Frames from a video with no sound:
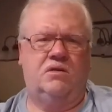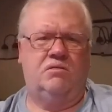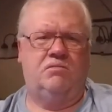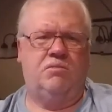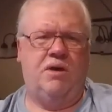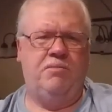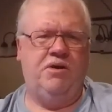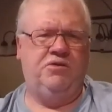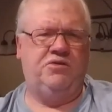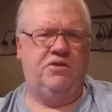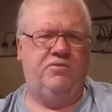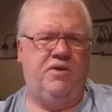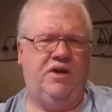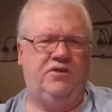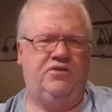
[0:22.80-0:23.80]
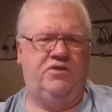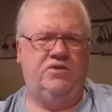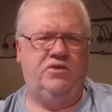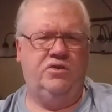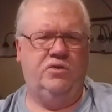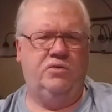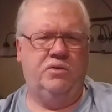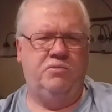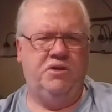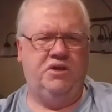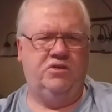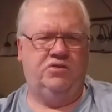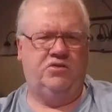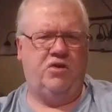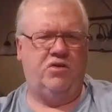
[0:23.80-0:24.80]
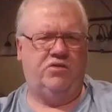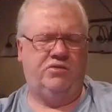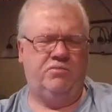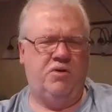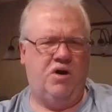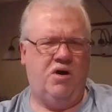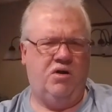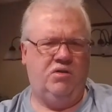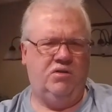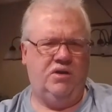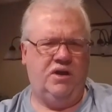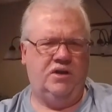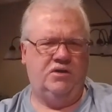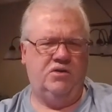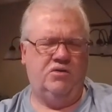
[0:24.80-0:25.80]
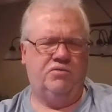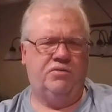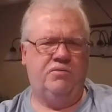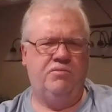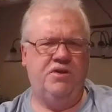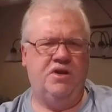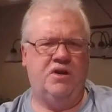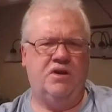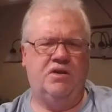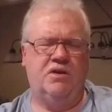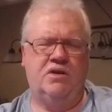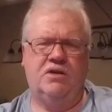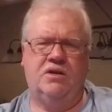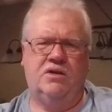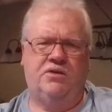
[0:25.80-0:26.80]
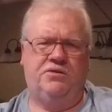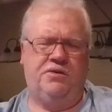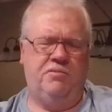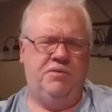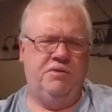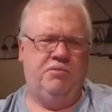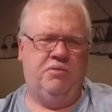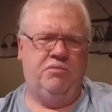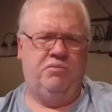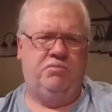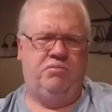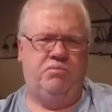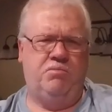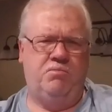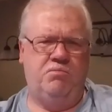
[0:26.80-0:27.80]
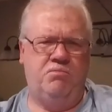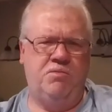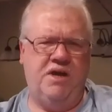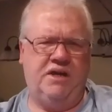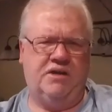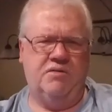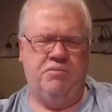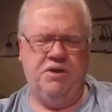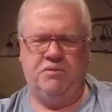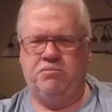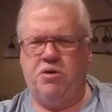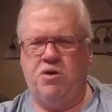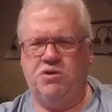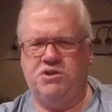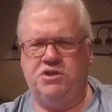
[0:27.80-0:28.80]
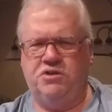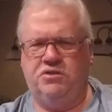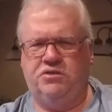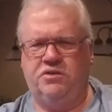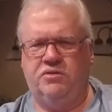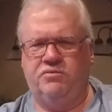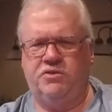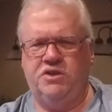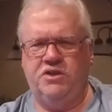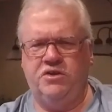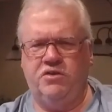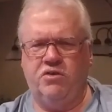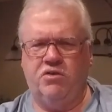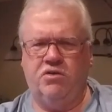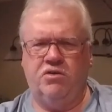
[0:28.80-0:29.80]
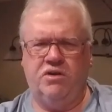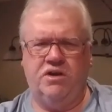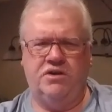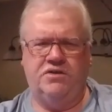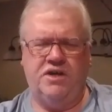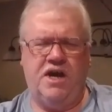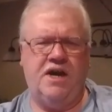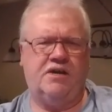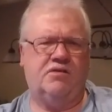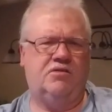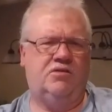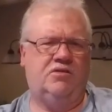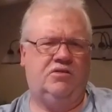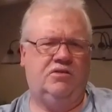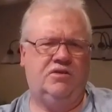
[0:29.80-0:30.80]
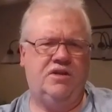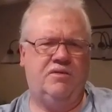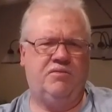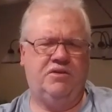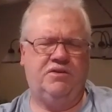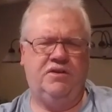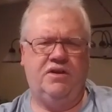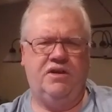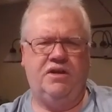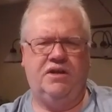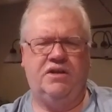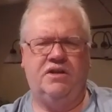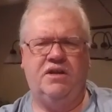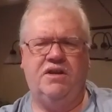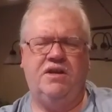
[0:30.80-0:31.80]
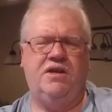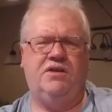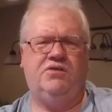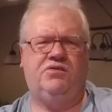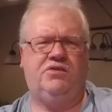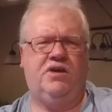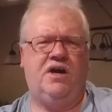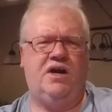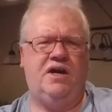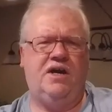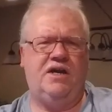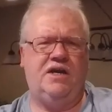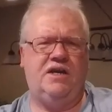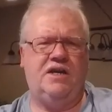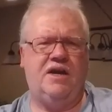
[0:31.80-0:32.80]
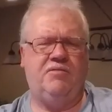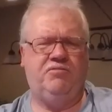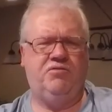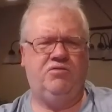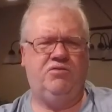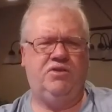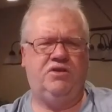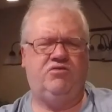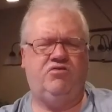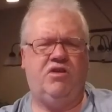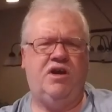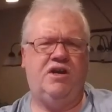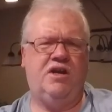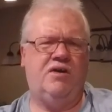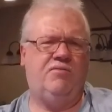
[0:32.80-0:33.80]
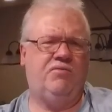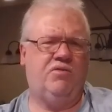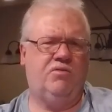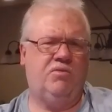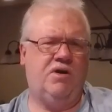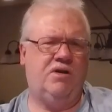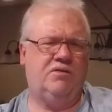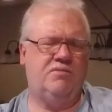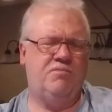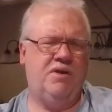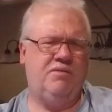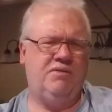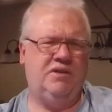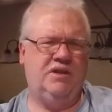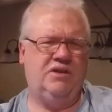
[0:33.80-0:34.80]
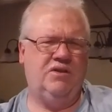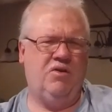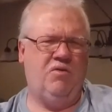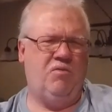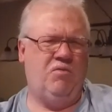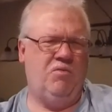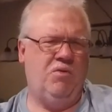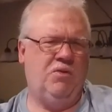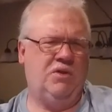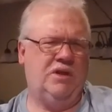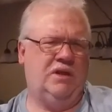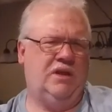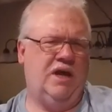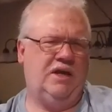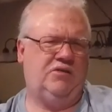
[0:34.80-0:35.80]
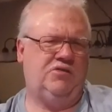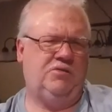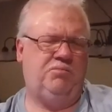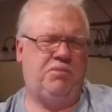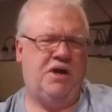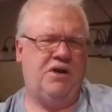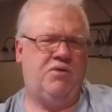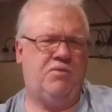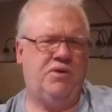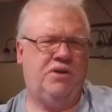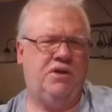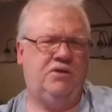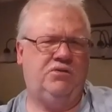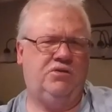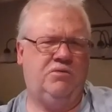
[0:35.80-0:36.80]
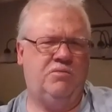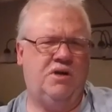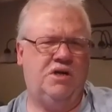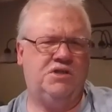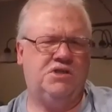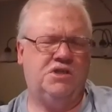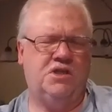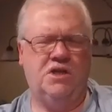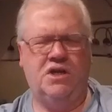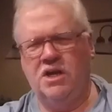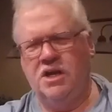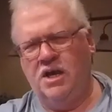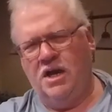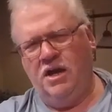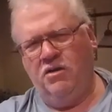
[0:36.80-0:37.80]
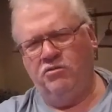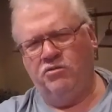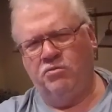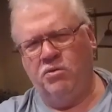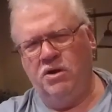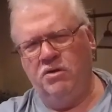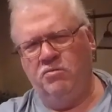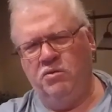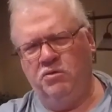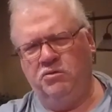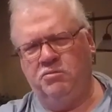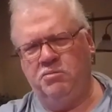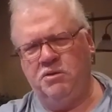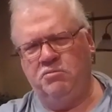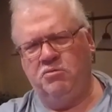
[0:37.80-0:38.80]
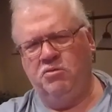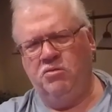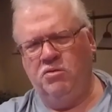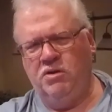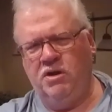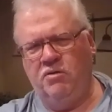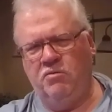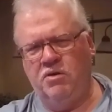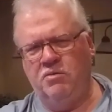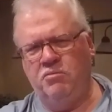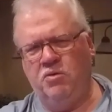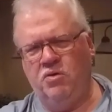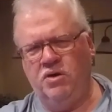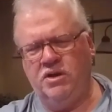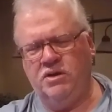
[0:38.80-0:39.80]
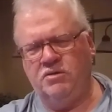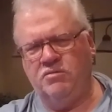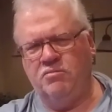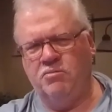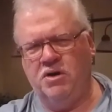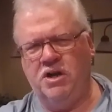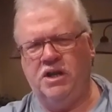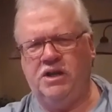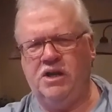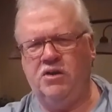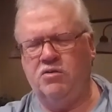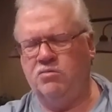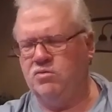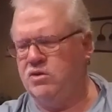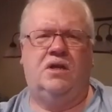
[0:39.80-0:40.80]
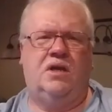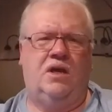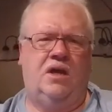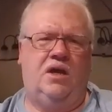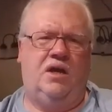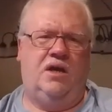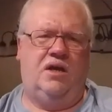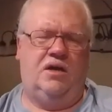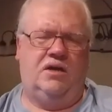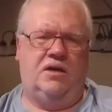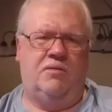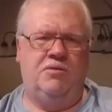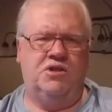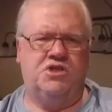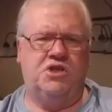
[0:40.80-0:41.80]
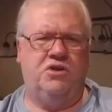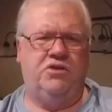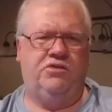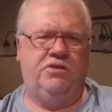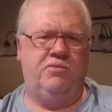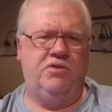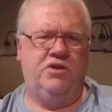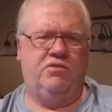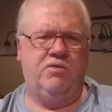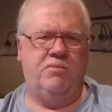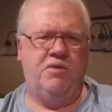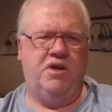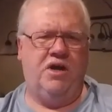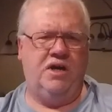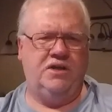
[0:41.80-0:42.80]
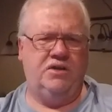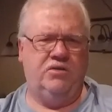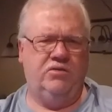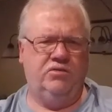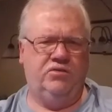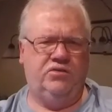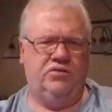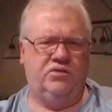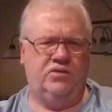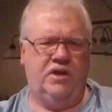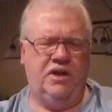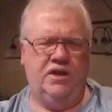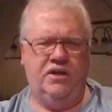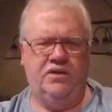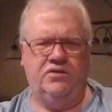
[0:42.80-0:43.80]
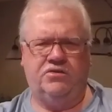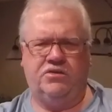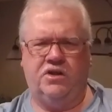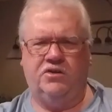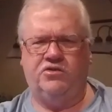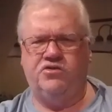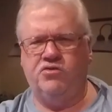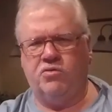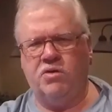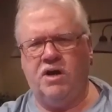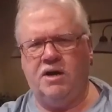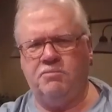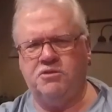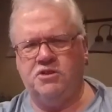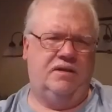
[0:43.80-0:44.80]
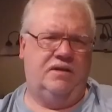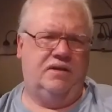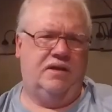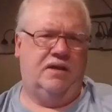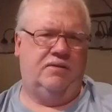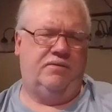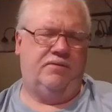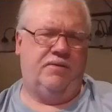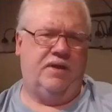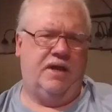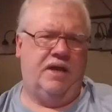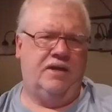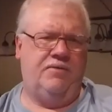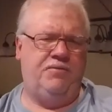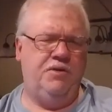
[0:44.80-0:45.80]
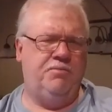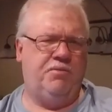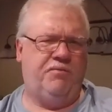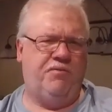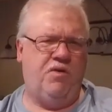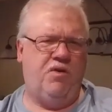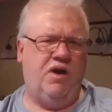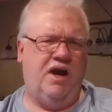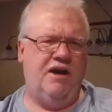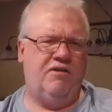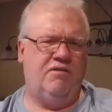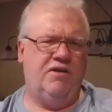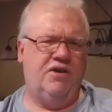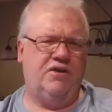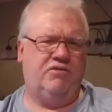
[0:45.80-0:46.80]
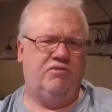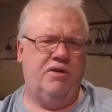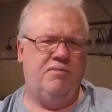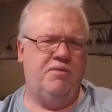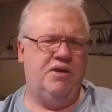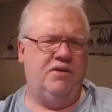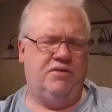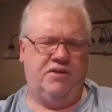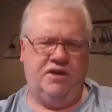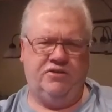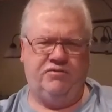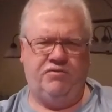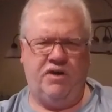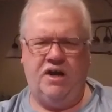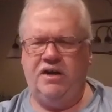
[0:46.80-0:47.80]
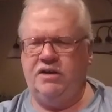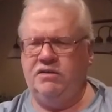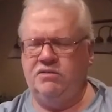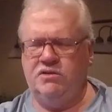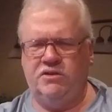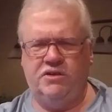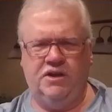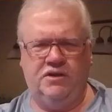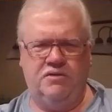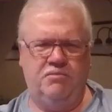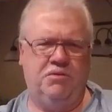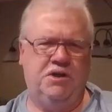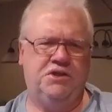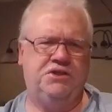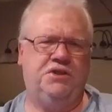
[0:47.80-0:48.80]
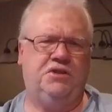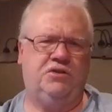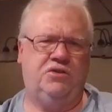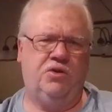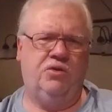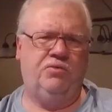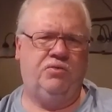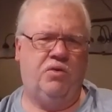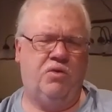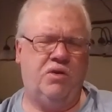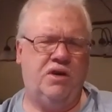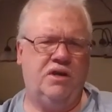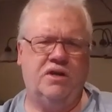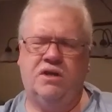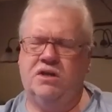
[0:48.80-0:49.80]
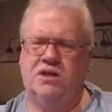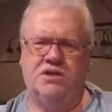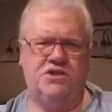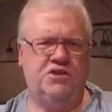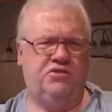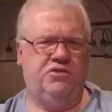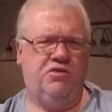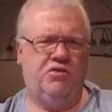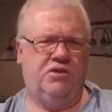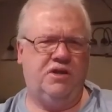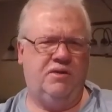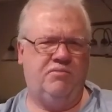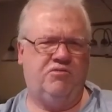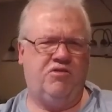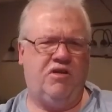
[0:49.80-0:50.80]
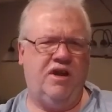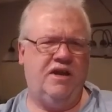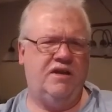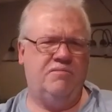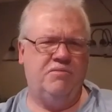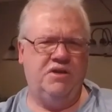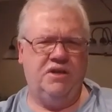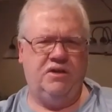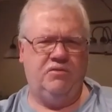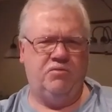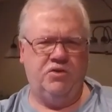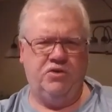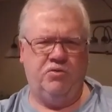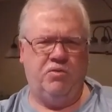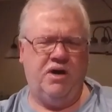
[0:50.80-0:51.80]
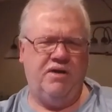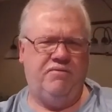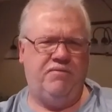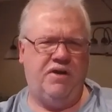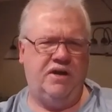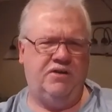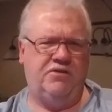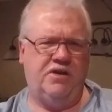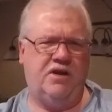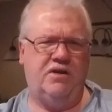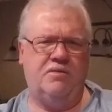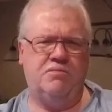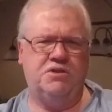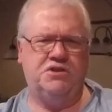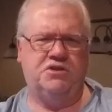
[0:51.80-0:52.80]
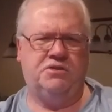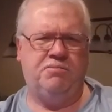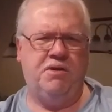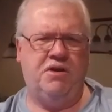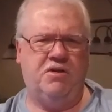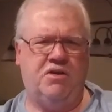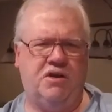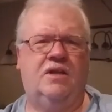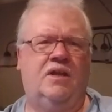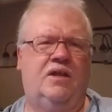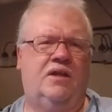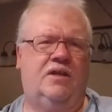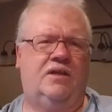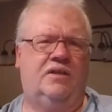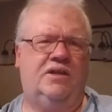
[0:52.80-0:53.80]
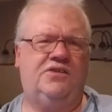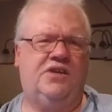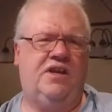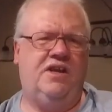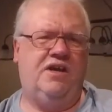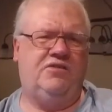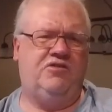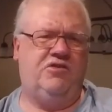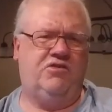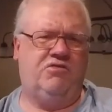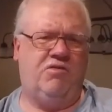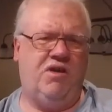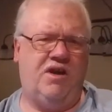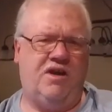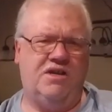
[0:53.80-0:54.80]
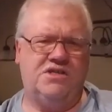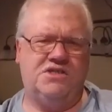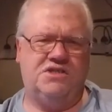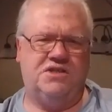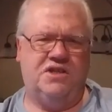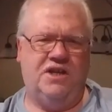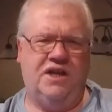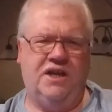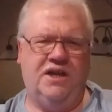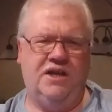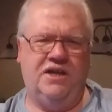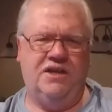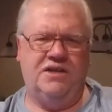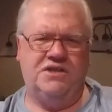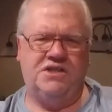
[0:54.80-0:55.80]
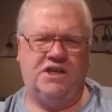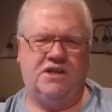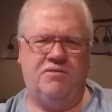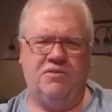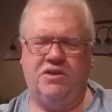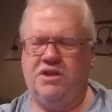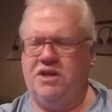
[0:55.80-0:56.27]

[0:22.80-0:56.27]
My best advice to you would be to start small and go from there. Some people make a big purchase of gear and tackle and everything, and then they decide after they try it out for a while that maybe they don't really like spider rigging so much. I was one of those people at one point, but I got over it. I'm going to show you some of the equipment I use and discuss your option. And if you prefer higher end equipment, that's fine. You got the budget, go for it. Just don't come crying to me when your wife finds out how much you spent on it. Let's head out to the garage and check everything